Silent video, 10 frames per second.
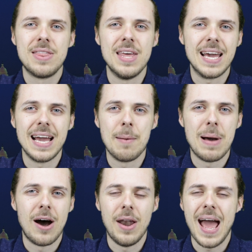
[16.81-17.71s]
thinking
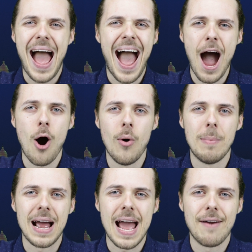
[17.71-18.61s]
about how
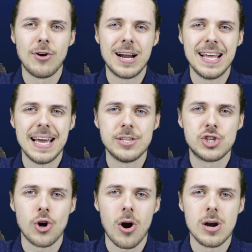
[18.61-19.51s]
am I ever going to get
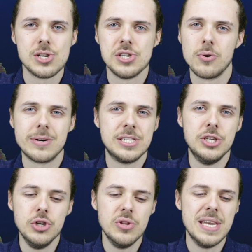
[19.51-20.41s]
charged in order to
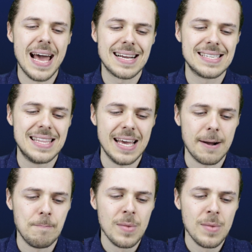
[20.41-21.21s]
do the next thing.